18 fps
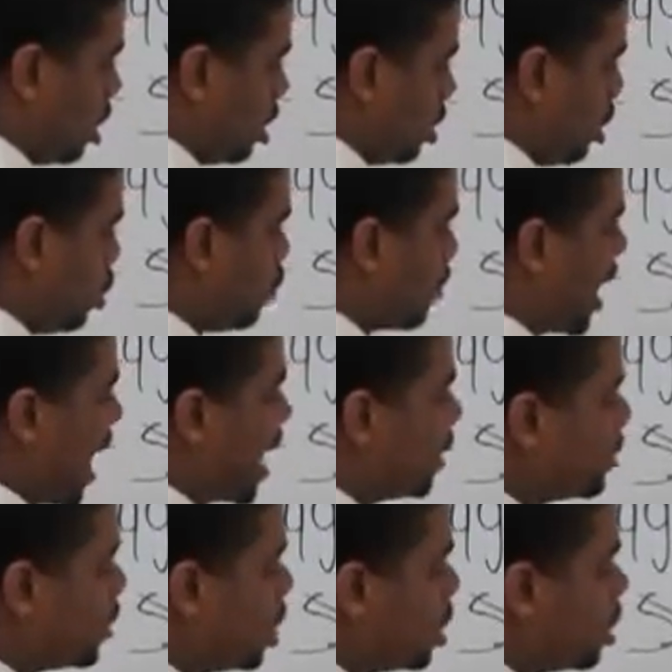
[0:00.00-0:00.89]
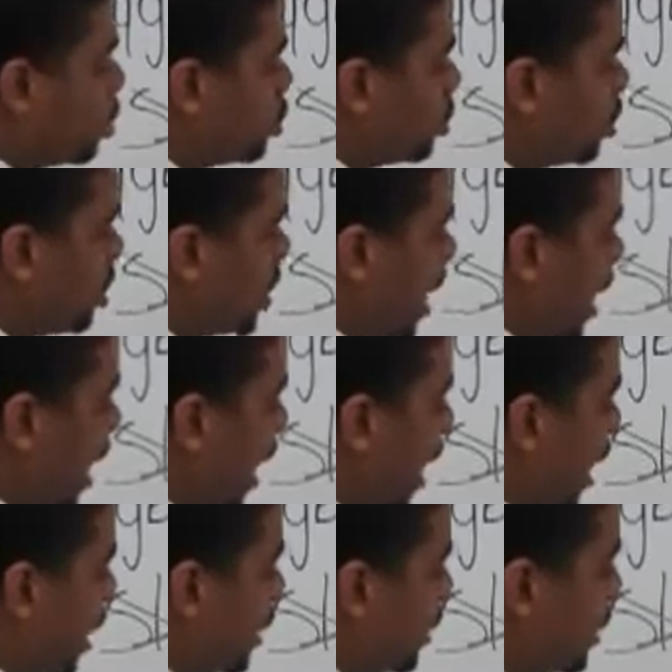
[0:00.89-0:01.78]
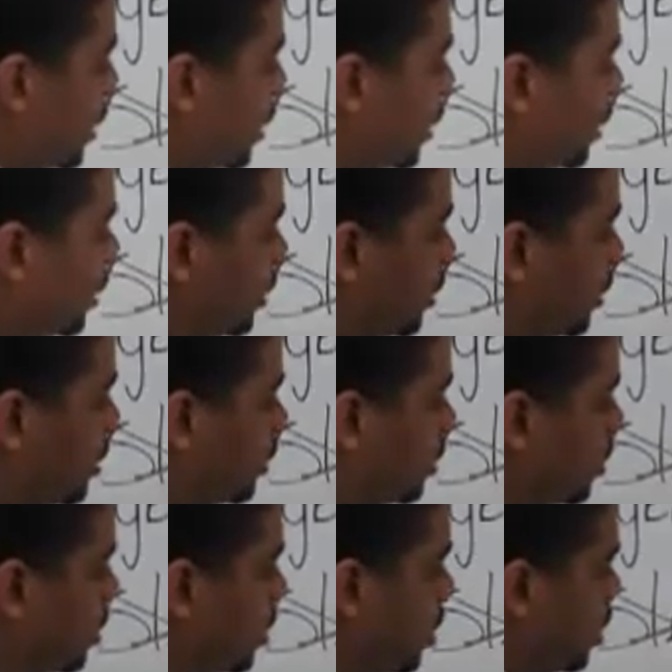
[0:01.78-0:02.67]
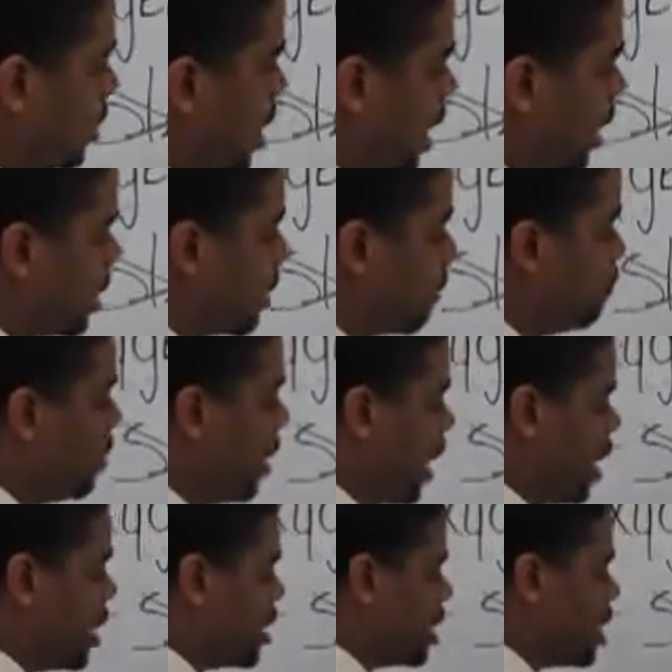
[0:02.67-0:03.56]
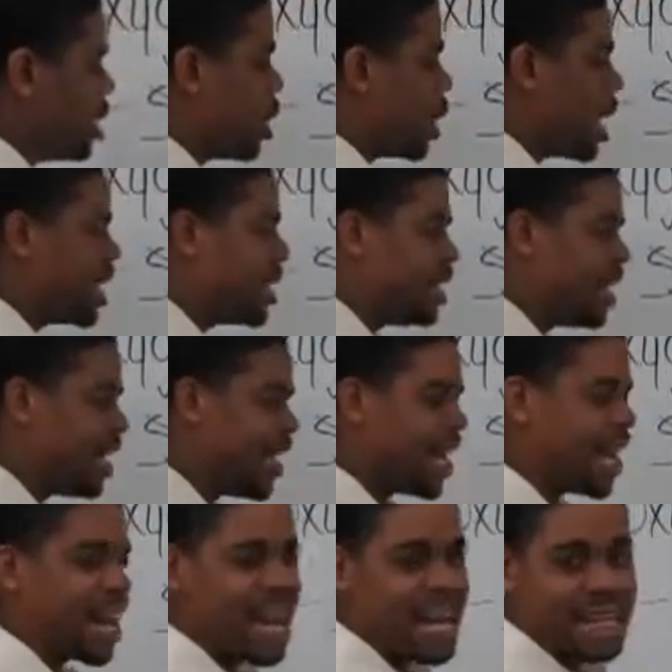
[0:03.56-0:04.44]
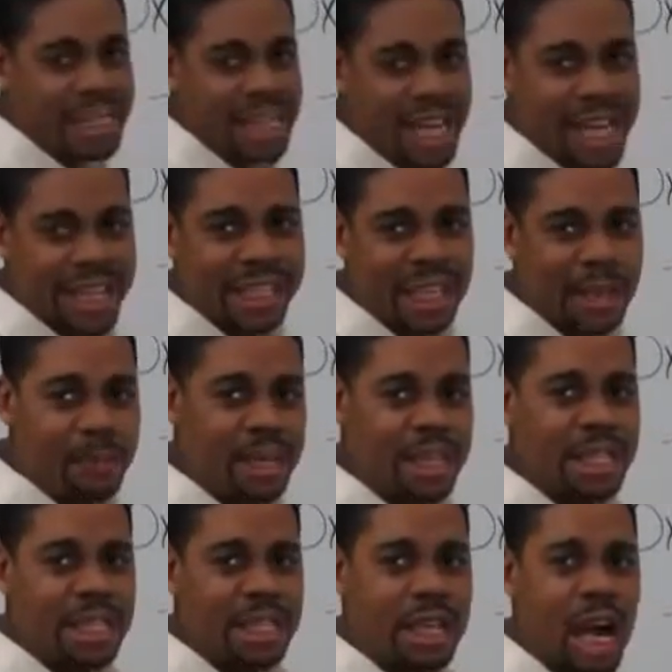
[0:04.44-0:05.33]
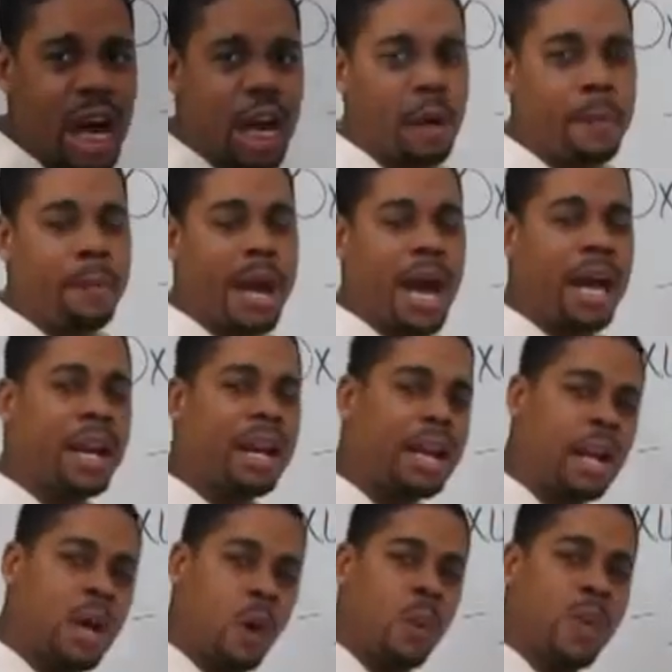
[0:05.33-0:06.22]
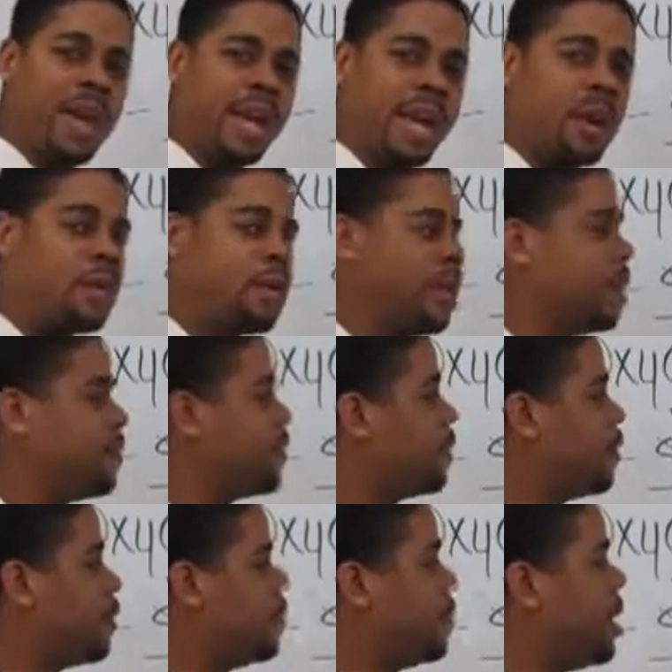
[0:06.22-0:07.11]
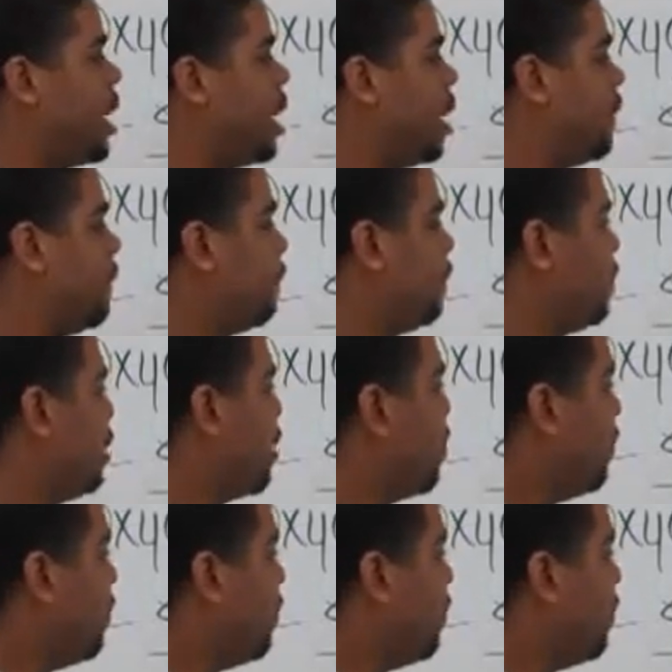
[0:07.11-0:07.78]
you got to understand that the PCR DNA test, let me just talk about it and go in on this for a minute. The